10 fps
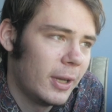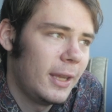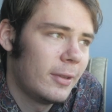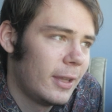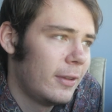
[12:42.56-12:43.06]

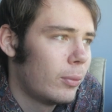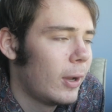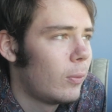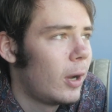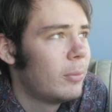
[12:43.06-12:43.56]
easily have
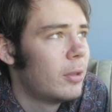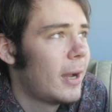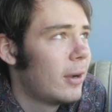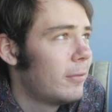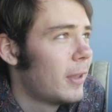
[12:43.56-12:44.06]
wiped them
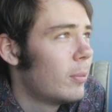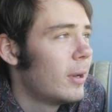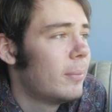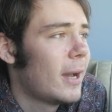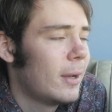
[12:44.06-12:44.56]
out if they were
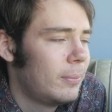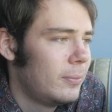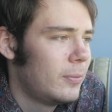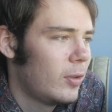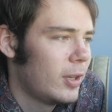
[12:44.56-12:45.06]
in a bad
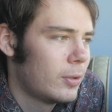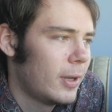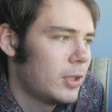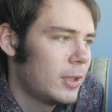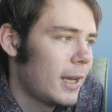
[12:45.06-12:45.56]

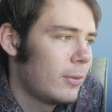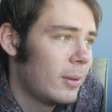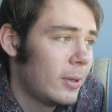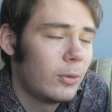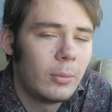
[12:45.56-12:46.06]
situation anyway,
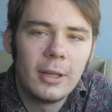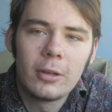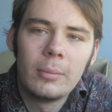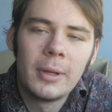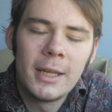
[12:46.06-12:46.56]
but it would have been a
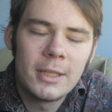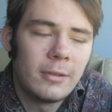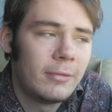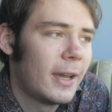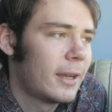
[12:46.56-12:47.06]
combination
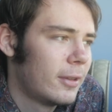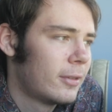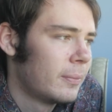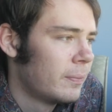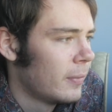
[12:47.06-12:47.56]
of
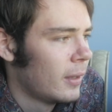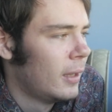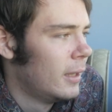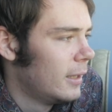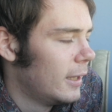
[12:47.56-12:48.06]
factors.
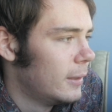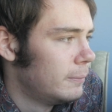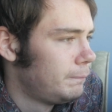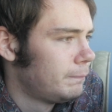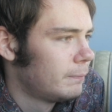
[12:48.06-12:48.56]

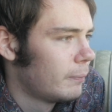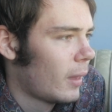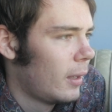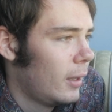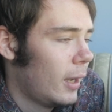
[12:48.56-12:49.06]
And
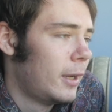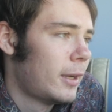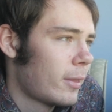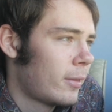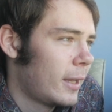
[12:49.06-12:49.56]

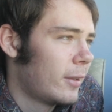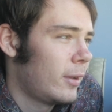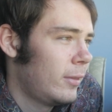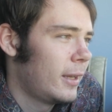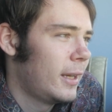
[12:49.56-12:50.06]
another thing is,
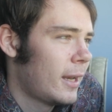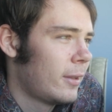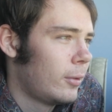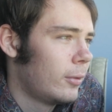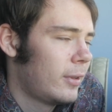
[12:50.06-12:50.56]
I think
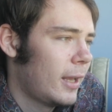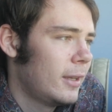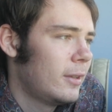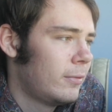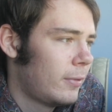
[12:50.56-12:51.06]
Neanderthals
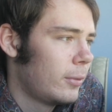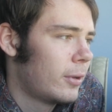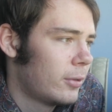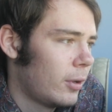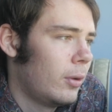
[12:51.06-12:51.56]
tended to
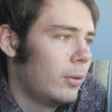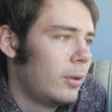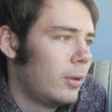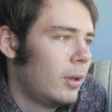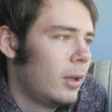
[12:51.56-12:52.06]
focus on